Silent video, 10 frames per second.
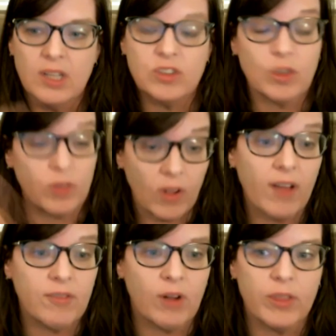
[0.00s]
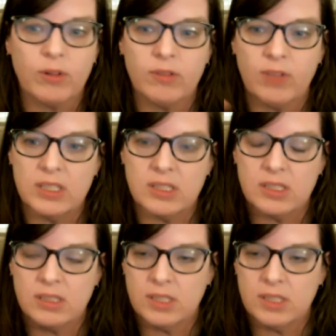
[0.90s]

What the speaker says: so they'll have author events,